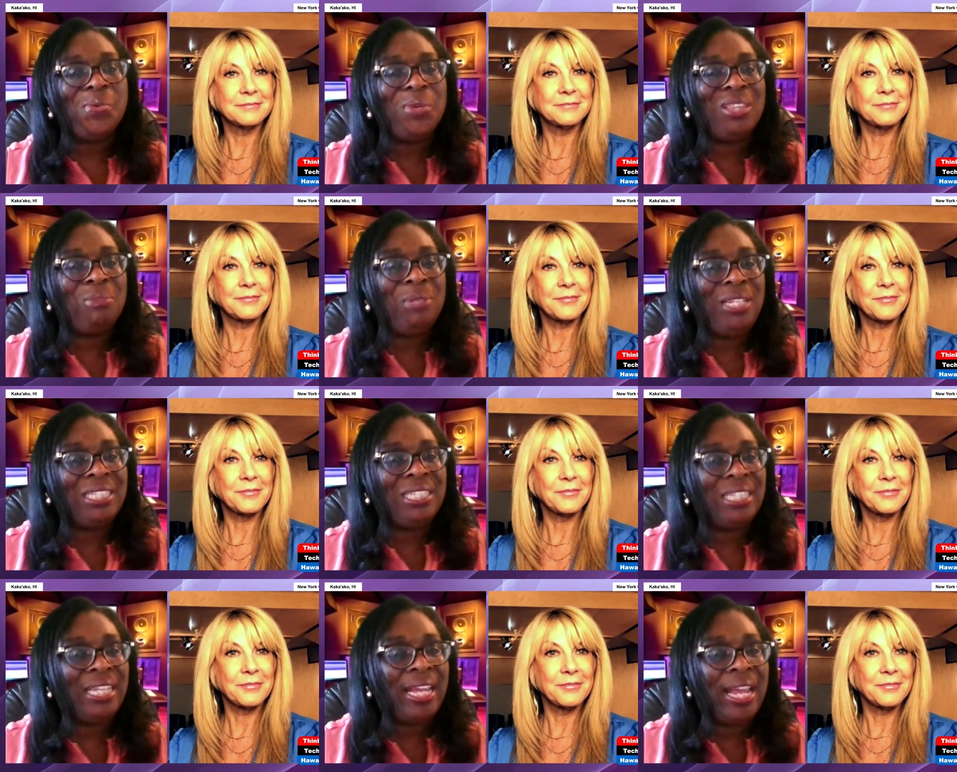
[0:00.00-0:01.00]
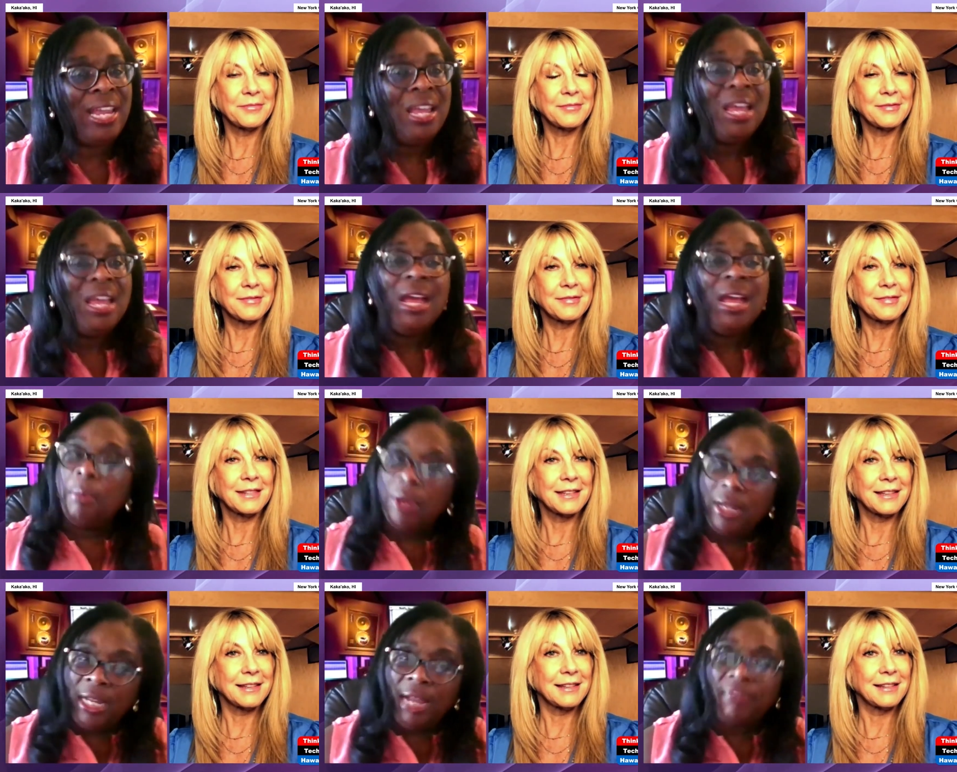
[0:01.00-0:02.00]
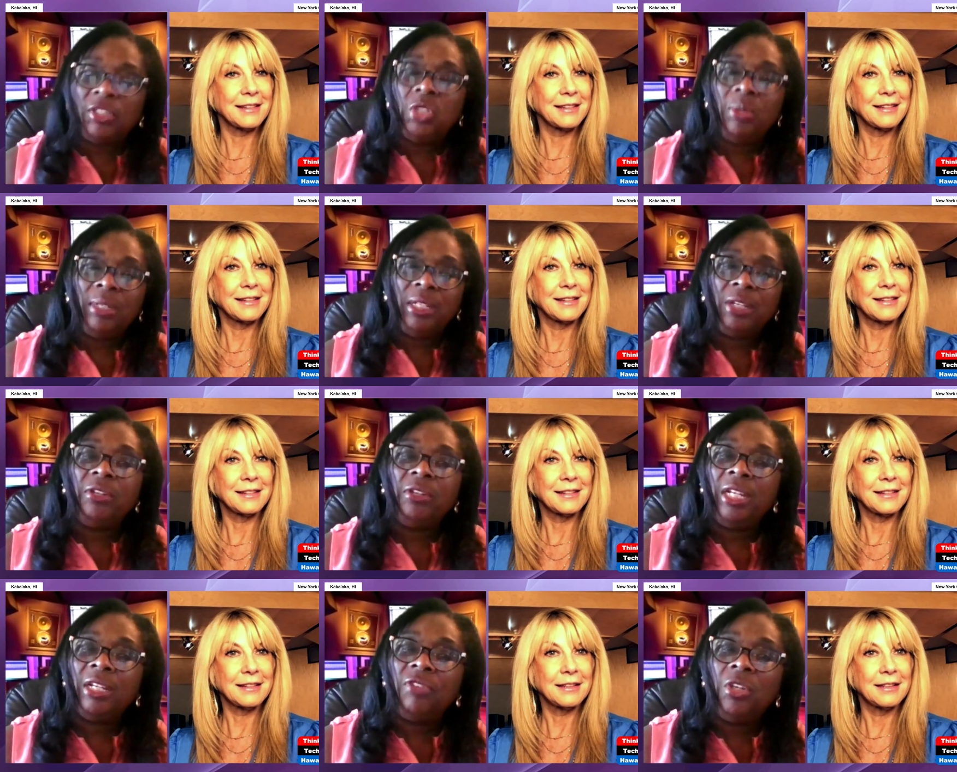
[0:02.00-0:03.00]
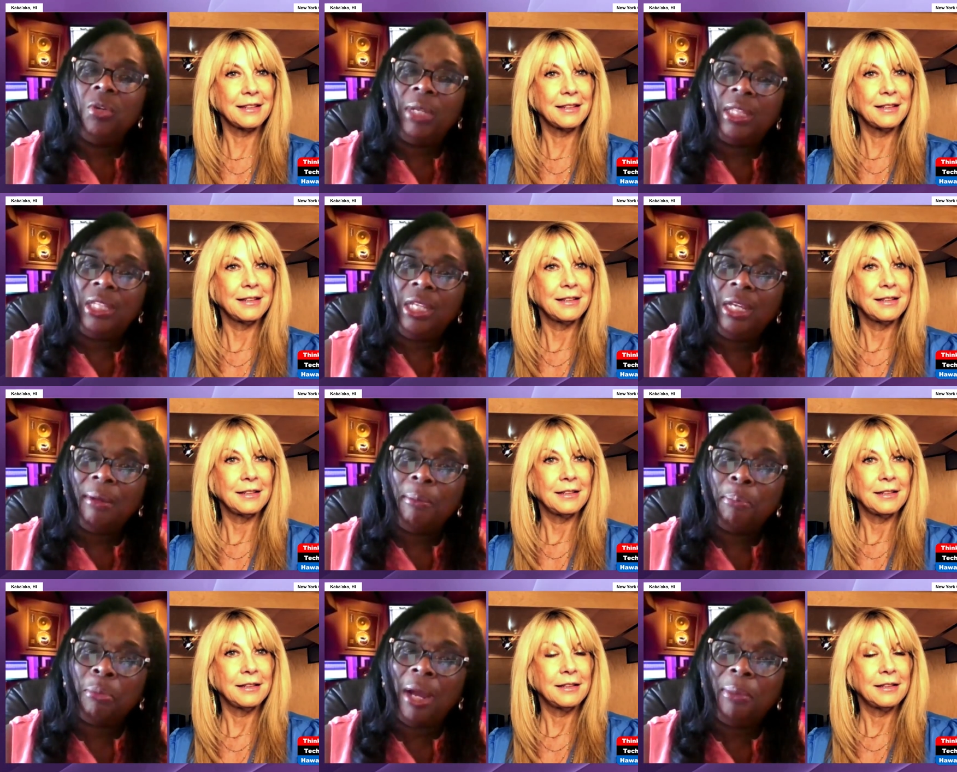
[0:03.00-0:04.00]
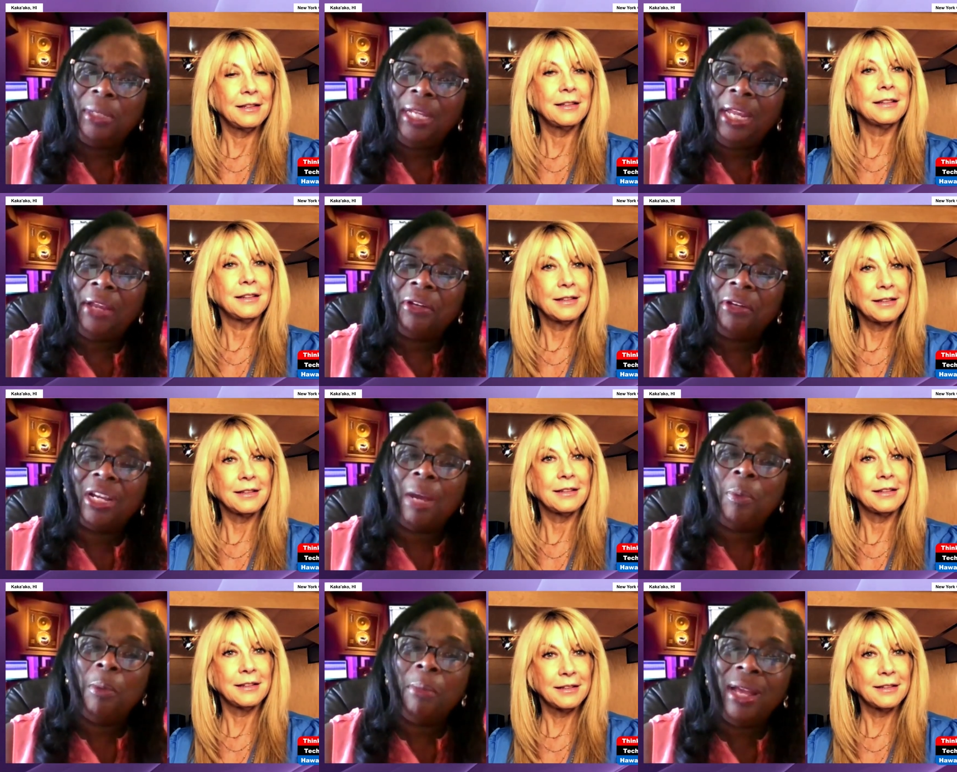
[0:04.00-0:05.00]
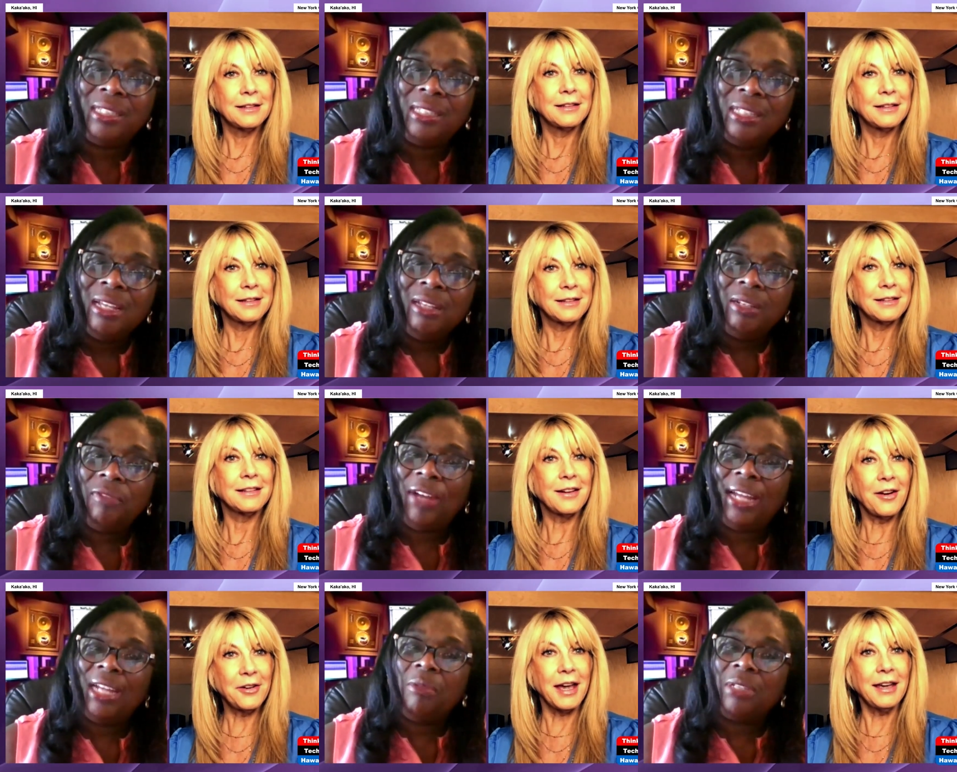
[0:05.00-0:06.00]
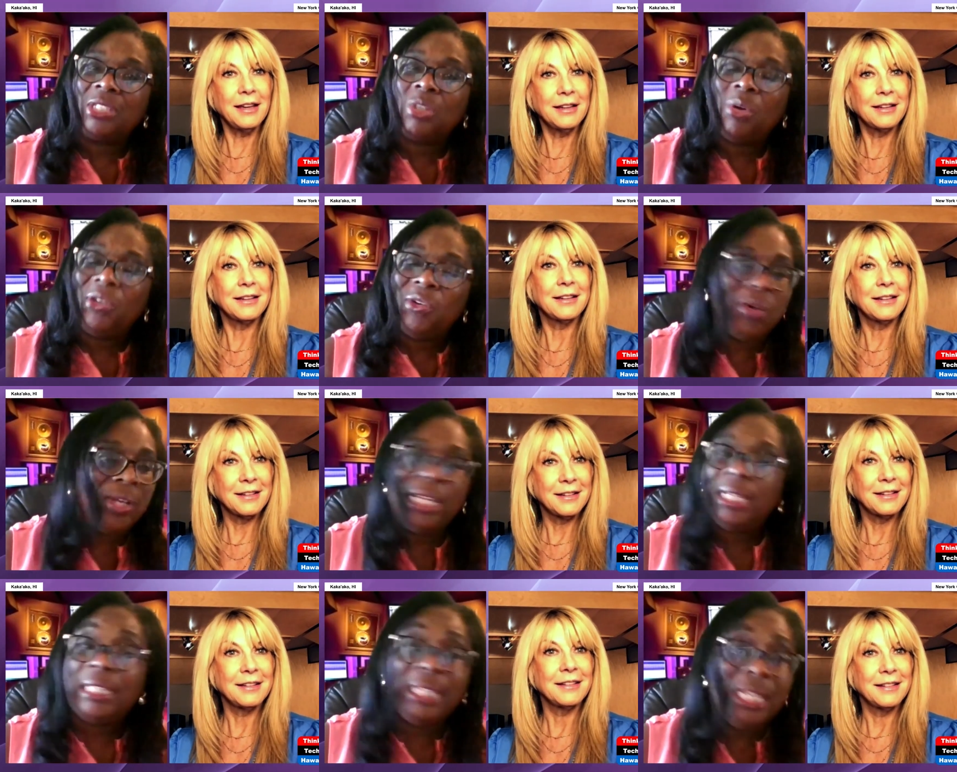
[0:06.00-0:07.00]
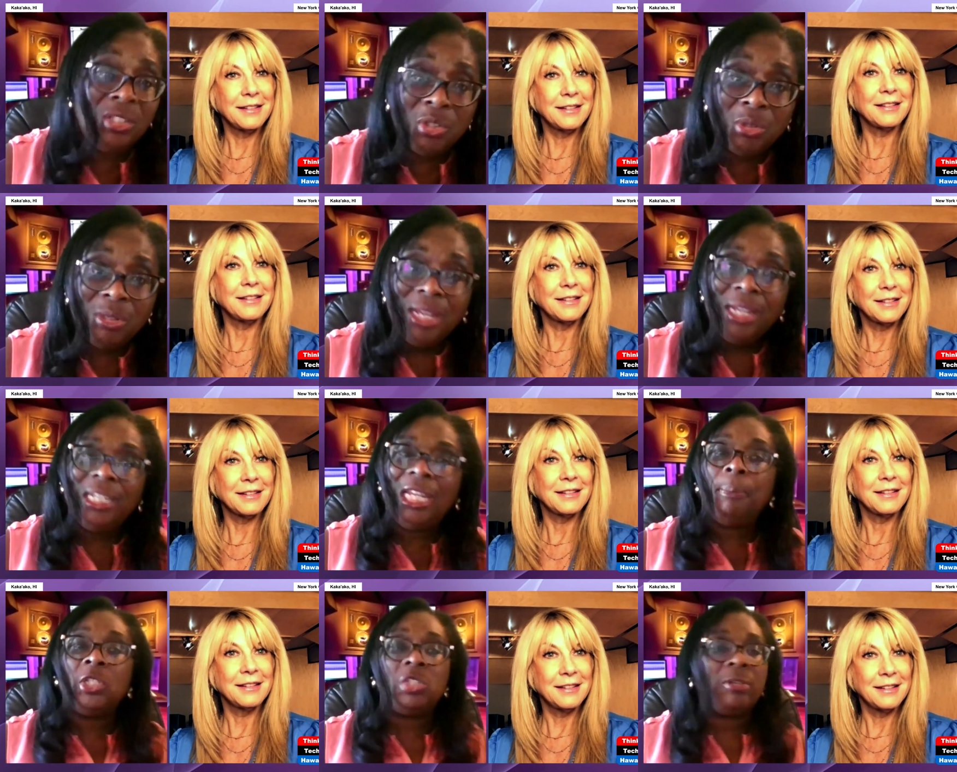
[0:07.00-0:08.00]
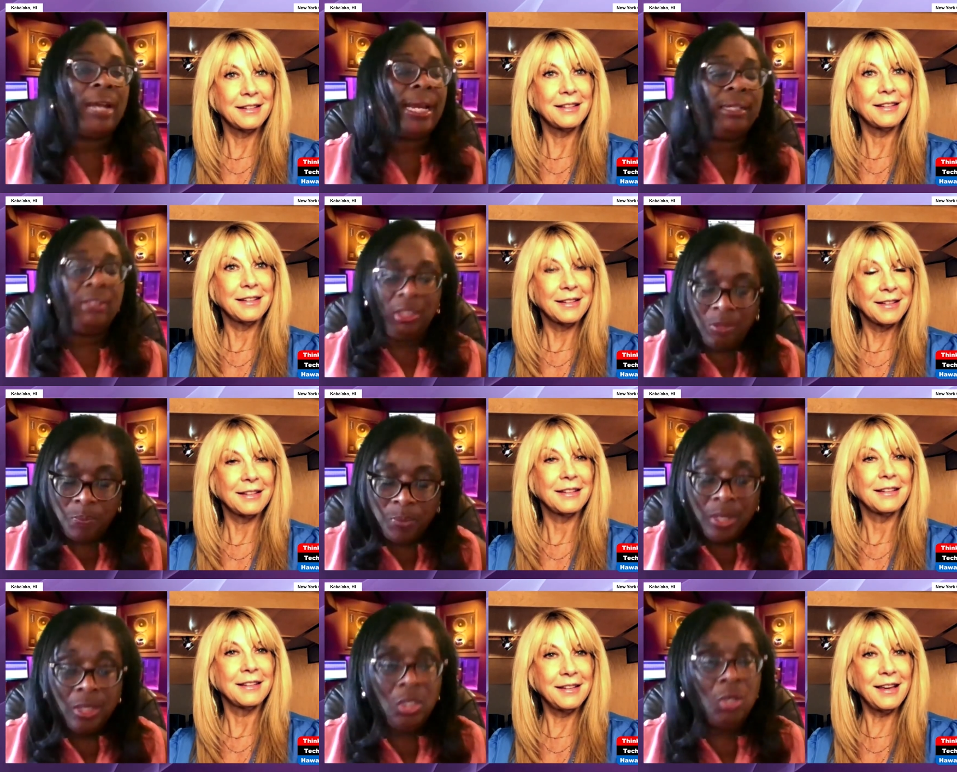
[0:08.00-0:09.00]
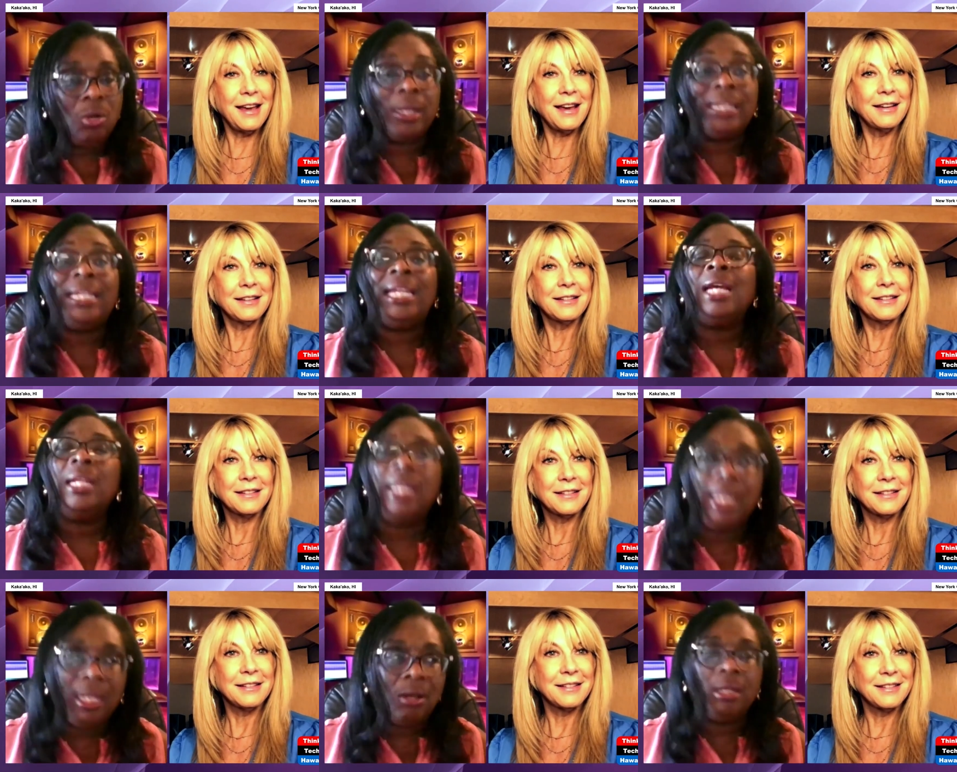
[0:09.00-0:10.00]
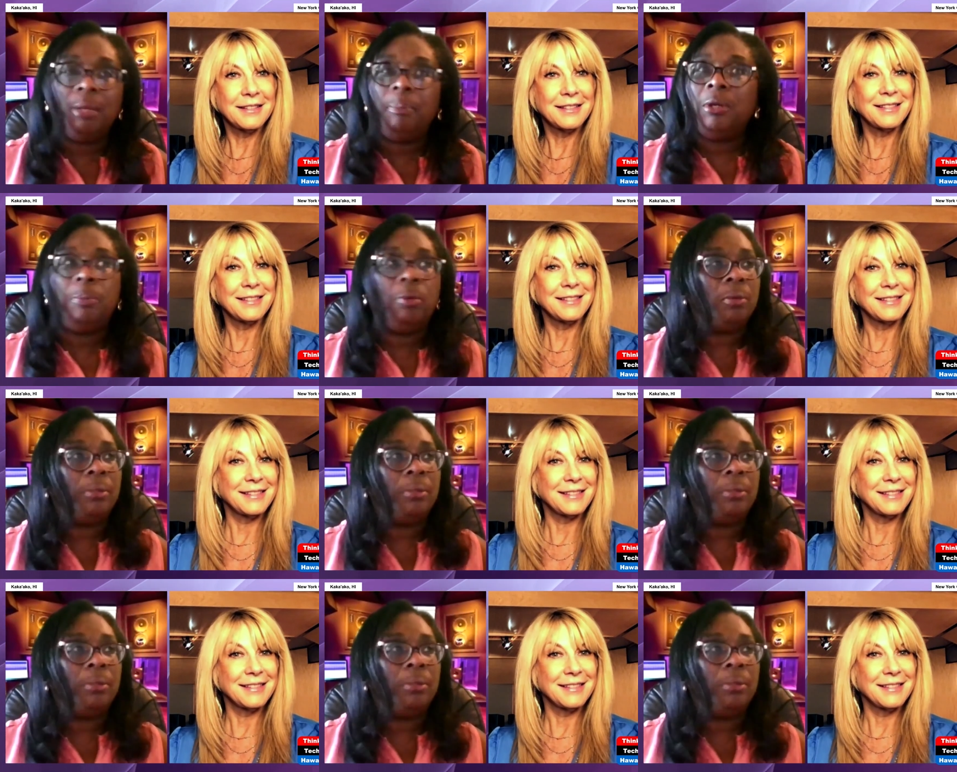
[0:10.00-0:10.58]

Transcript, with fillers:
Speaker 1: being here with me today. I'm gonna have to do another interview with you probably here in a couple months. Find out what's okay. going on, anything new, keeping track of you. You are yeah. killing it on the billboard with